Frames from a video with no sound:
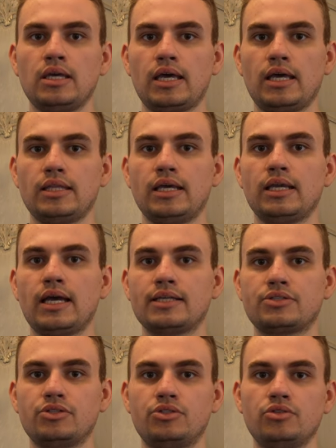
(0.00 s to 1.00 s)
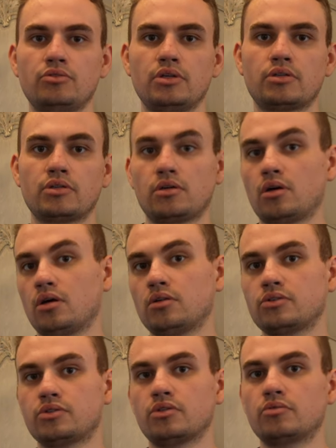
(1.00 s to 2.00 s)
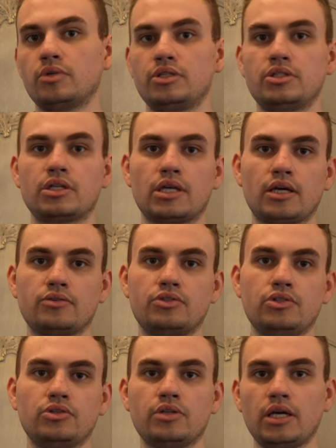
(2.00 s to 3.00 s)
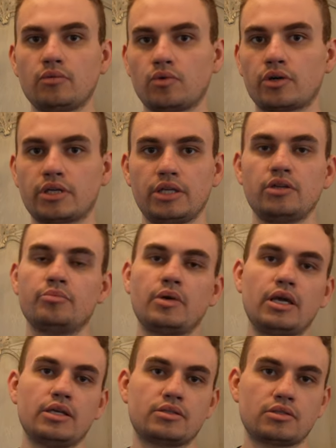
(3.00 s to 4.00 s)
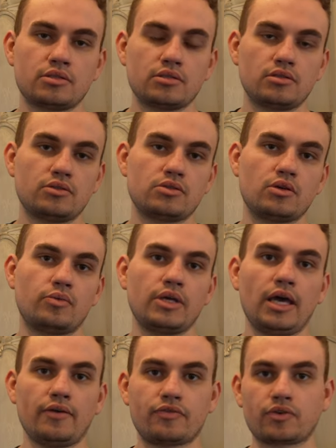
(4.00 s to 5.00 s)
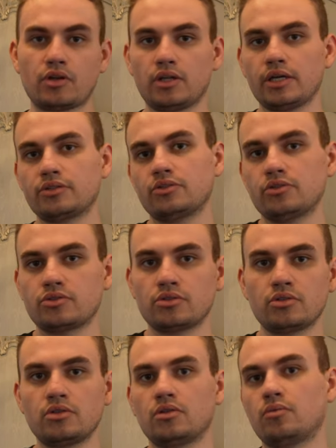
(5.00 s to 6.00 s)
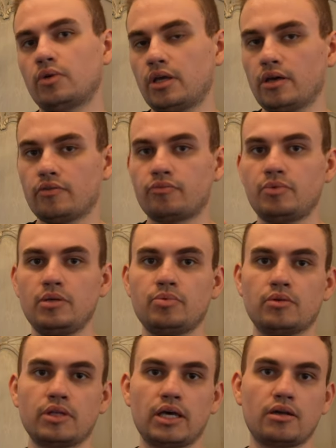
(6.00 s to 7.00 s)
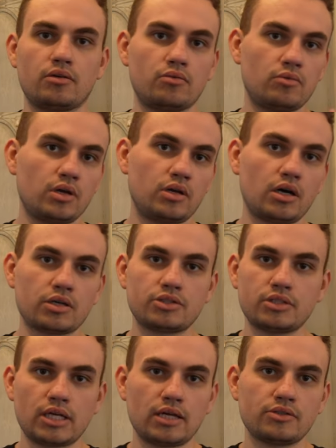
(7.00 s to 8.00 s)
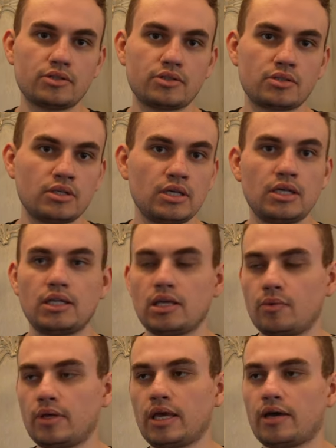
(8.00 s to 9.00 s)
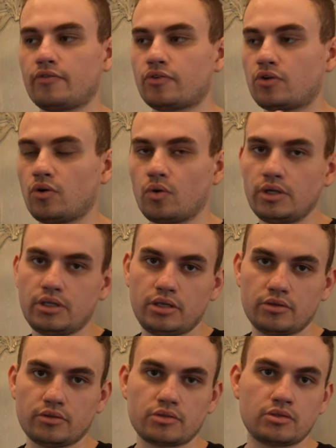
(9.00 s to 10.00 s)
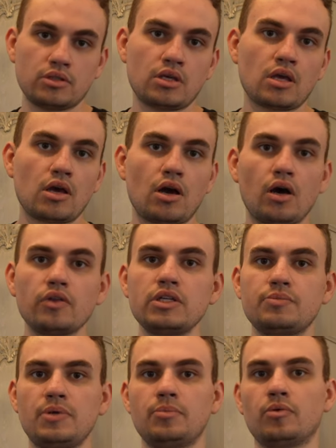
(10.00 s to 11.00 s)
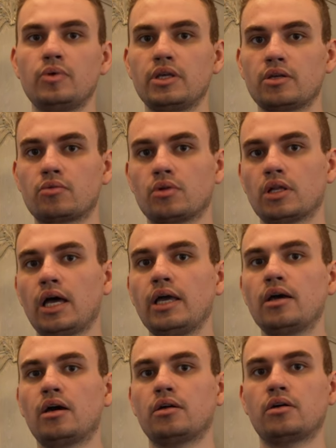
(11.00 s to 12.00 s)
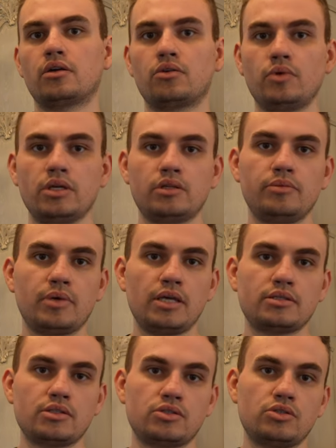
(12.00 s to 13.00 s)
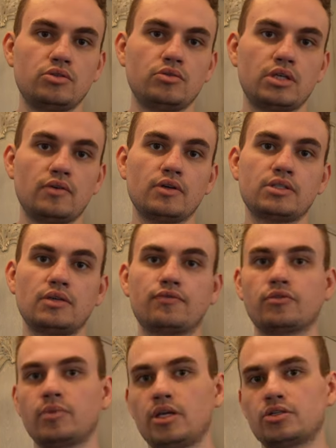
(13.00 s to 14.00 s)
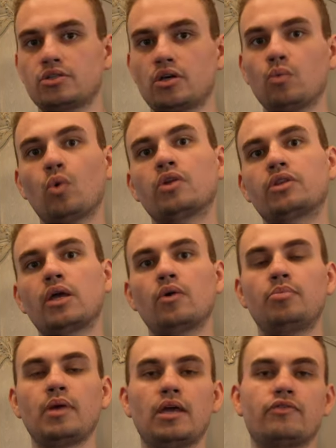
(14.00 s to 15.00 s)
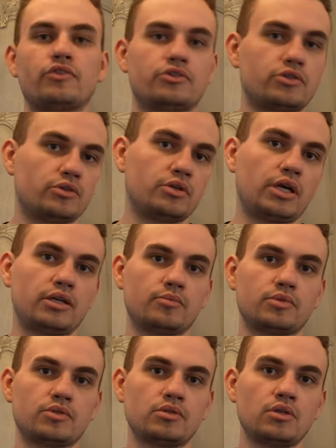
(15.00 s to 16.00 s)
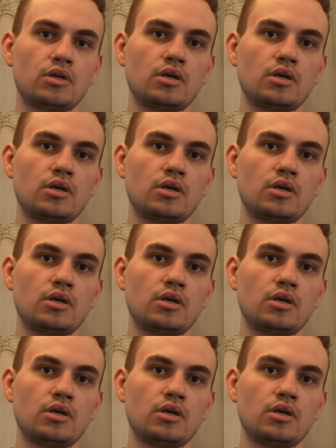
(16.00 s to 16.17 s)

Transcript: And that has to do with also reaching out to your network and your base. So we have collectors, we have people that run auction houses, then we have coin dealers. All these people we can rely on a weekly basis to give us information on what they would pay for certain items.